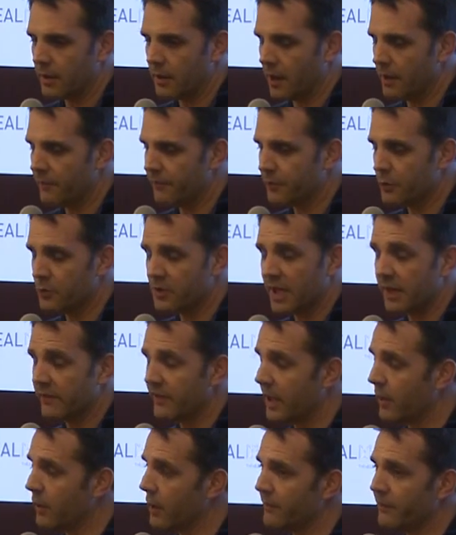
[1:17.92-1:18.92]
flew down there.
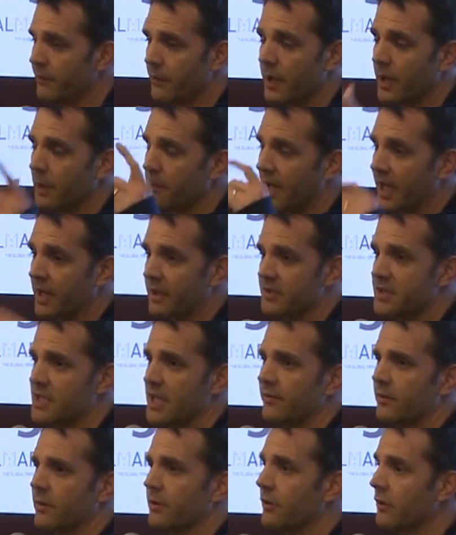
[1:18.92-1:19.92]
I'm flying back at
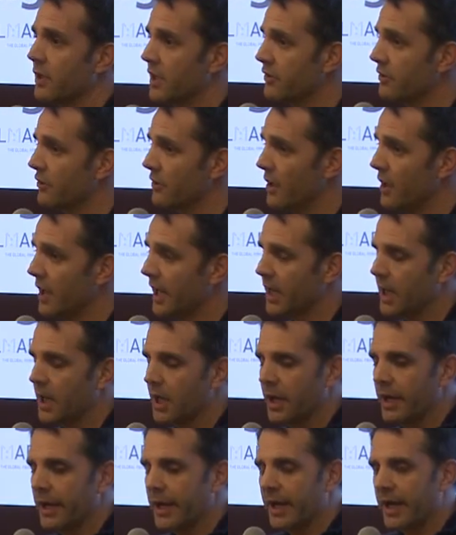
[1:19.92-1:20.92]
7:30 tonight.
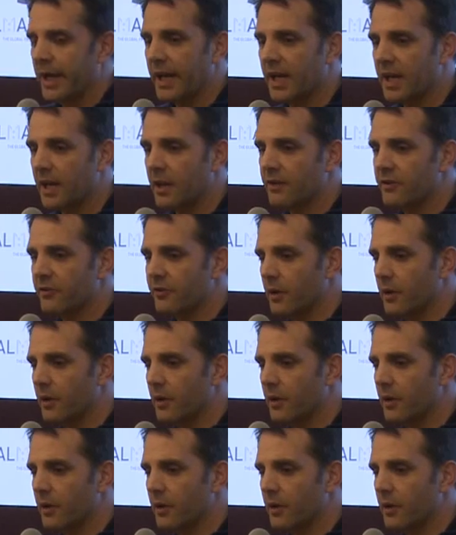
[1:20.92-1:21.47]
And